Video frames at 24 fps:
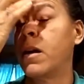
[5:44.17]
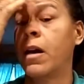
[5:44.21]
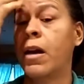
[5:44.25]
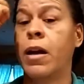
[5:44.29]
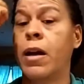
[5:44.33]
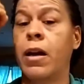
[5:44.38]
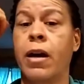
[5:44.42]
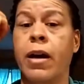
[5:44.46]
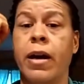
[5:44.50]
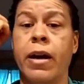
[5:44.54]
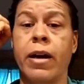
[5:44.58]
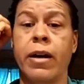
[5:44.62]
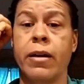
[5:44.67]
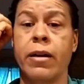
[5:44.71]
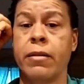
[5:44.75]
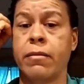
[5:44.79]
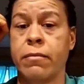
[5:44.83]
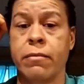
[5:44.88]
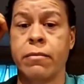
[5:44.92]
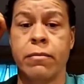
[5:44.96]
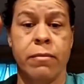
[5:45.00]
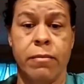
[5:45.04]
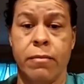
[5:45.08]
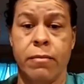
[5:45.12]
And I
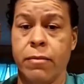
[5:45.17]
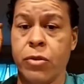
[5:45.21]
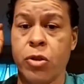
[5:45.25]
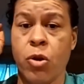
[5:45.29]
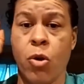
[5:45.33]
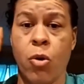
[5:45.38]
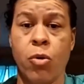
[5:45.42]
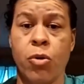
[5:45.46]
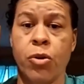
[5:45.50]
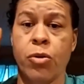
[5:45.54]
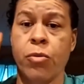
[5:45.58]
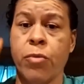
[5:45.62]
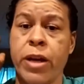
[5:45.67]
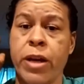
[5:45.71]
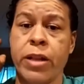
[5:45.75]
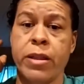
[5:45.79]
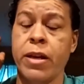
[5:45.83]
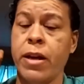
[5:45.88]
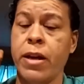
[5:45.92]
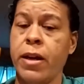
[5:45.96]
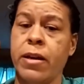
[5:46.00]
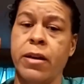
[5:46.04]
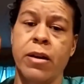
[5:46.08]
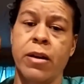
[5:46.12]
told her right
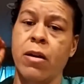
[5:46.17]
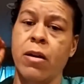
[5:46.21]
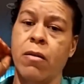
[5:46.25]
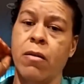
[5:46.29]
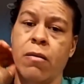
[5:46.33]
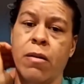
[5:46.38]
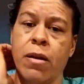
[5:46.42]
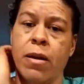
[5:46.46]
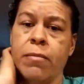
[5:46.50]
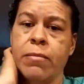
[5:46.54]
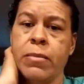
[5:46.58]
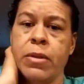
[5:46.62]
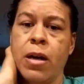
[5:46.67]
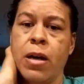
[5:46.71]
then, no, I'm